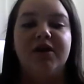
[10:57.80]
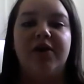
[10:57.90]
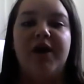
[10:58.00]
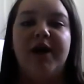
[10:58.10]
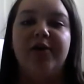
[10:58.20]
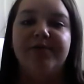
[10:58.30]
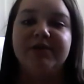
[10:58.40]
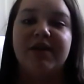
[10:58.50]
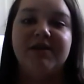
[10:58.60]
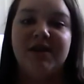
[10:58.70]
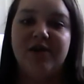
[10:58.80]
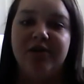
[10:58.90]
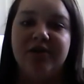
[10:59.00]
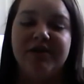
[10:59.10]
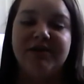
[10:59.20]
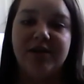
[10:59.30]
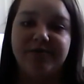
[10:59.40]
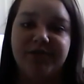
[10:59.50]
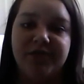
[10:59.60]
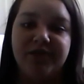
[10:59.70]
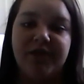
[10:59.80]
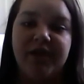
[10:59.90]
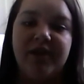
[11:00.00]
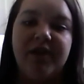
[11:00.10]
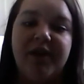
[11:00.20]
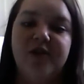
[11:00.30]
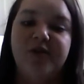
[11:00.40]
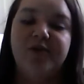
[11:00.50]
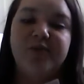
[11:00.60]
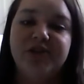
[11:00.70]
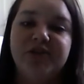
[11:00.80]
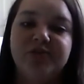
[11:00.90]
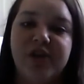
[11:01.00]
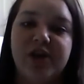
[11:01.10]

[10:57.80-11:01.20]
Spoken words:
So I hope this helps you, and I wish you